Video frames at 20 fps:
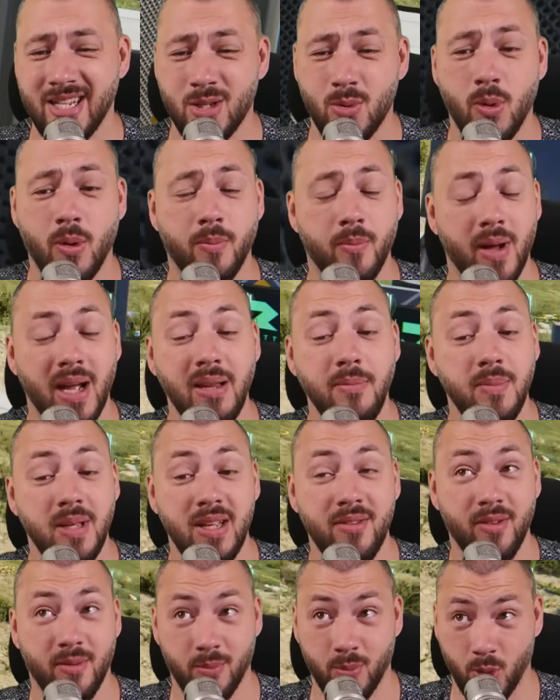one might be
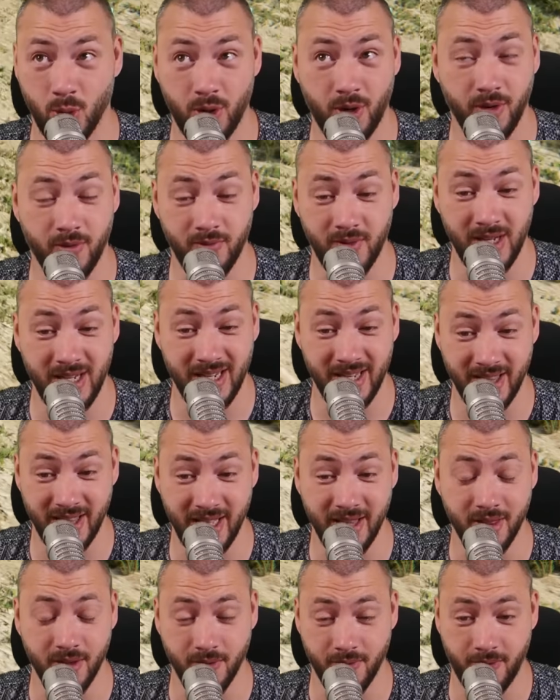even more convenient
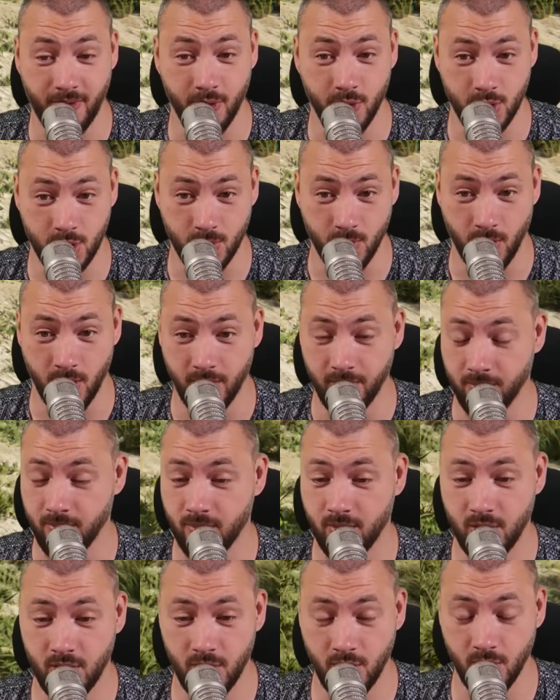than the first one.
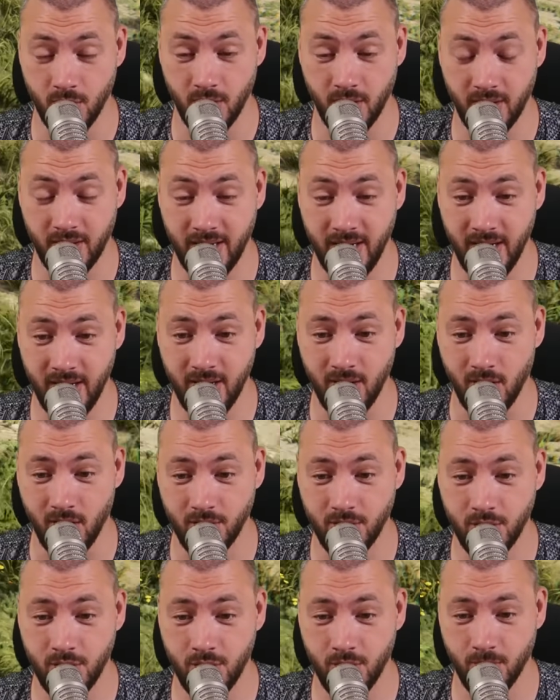You're getting
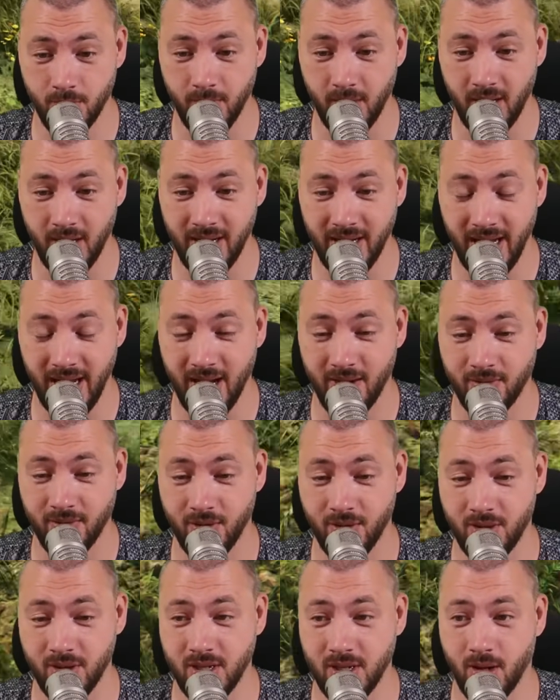onto your bike
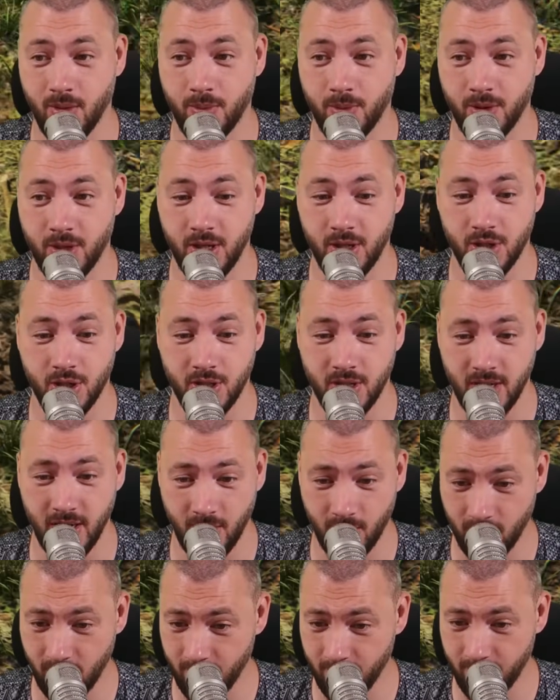after the teleportation
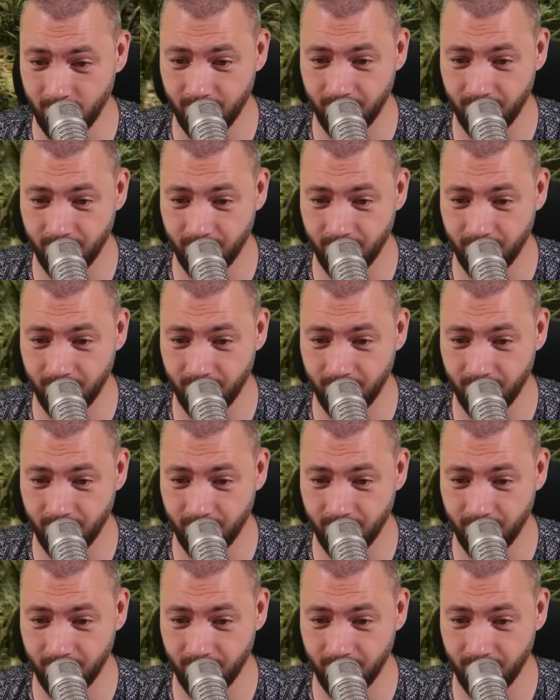tower,